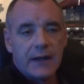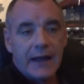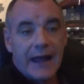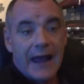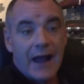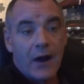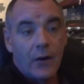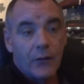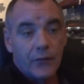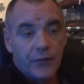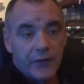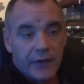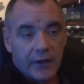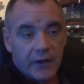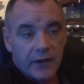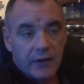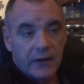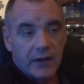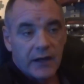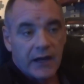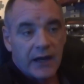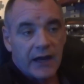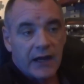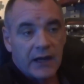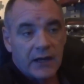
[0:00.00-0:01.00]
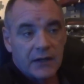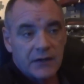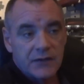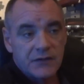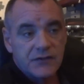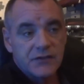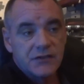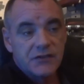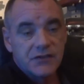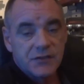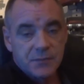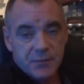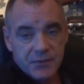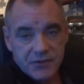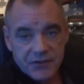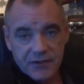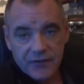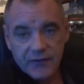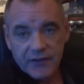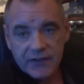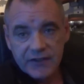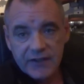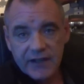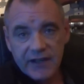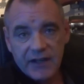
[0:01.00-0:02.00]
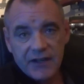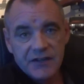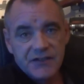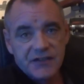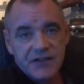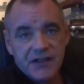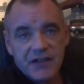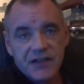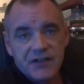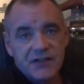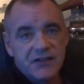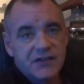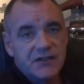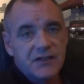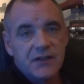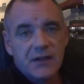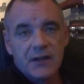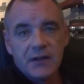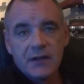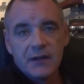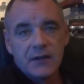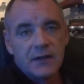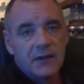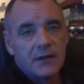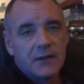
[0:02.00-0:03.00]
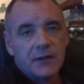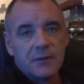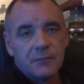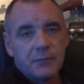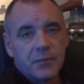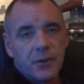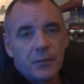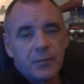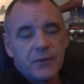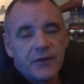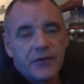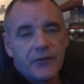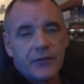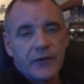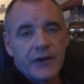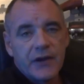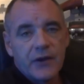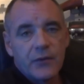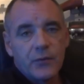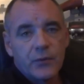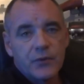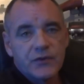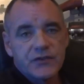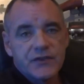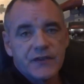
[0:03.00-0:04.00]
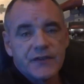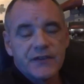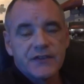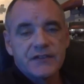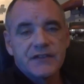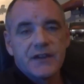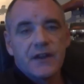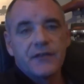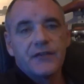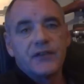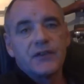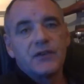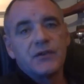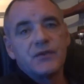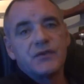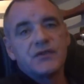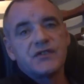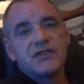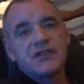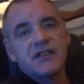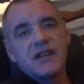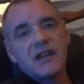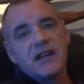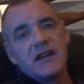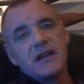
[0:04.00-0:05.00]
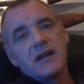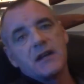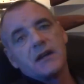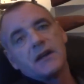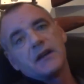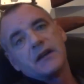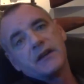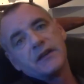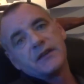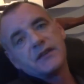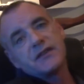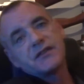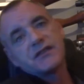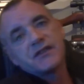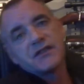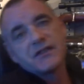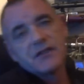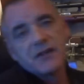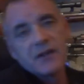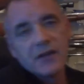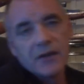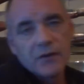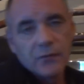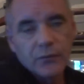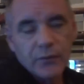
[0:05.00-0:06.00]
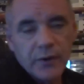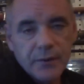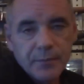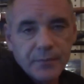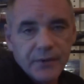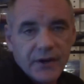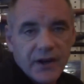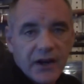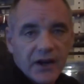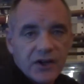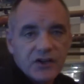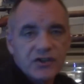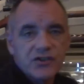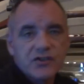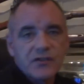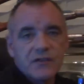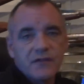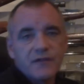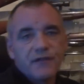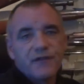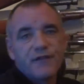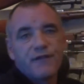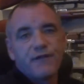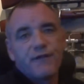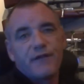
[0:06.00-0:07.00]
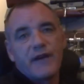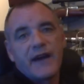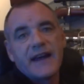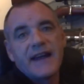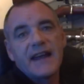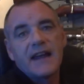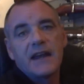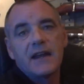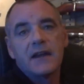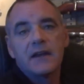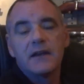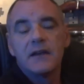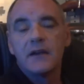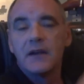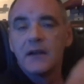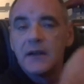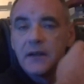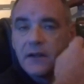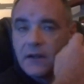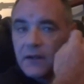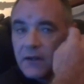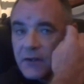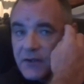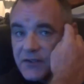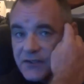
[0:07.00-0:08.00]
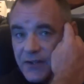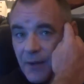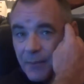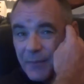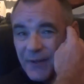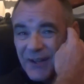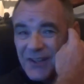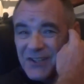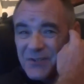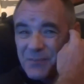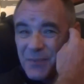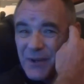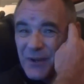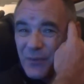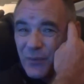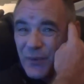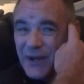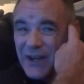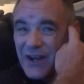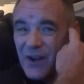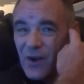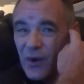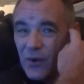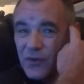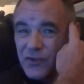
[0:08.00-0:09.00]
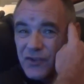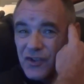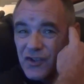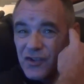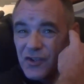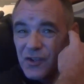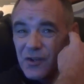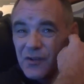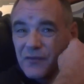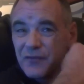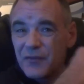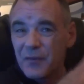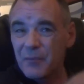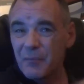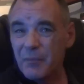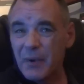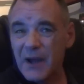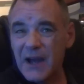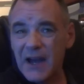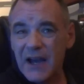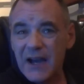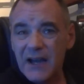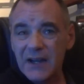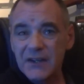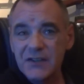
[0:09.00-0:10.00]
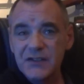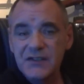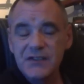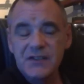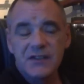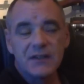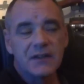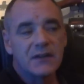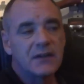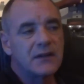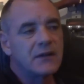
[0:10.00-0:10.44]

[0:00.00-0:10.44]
out there, and specific to SS, probably three quarters of the stuff that you see is reproduction, fake, something that's been reconstituted from parts